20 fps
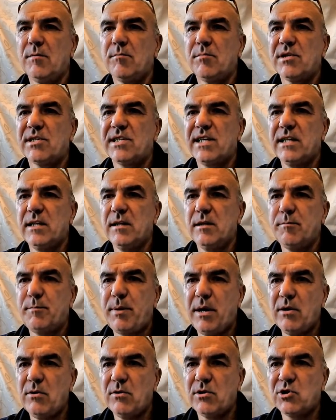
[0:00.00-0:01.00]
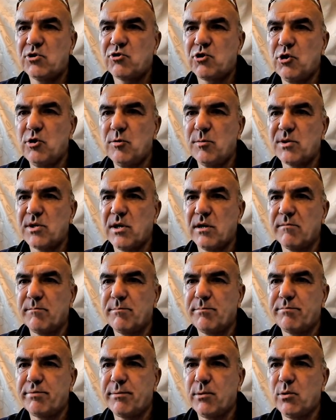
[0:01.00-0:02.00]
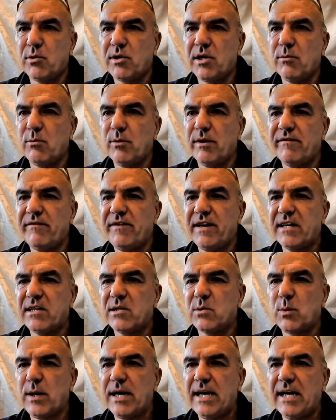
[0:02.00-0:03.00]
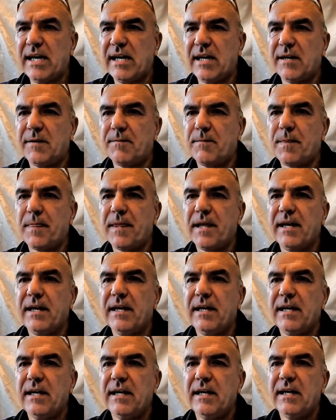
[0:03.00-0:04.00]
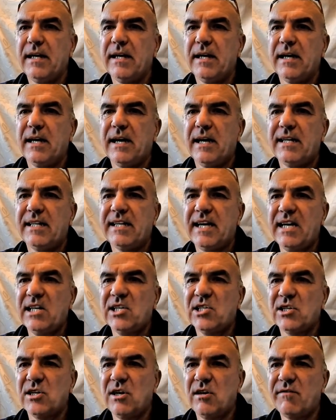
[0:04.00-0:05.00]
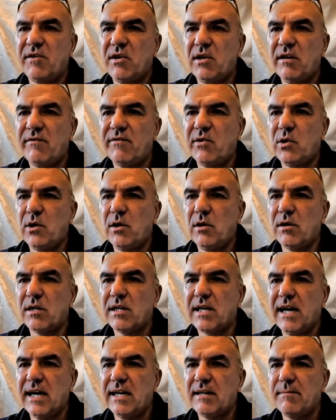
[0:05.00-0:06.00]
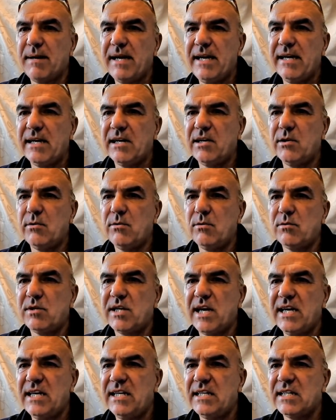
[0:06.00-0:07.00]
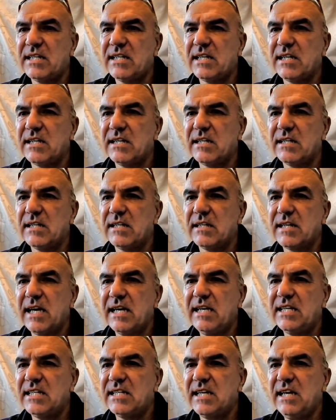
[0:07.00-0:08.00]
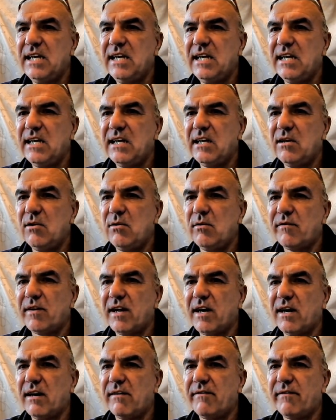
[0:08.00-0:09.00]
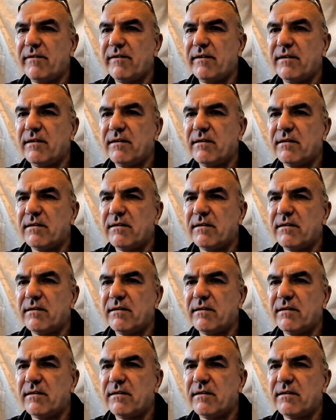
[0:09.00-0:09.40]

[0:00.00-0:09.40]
Brazil posts troops on border with Venezuela. A dash of olive oil can make you tasty love life.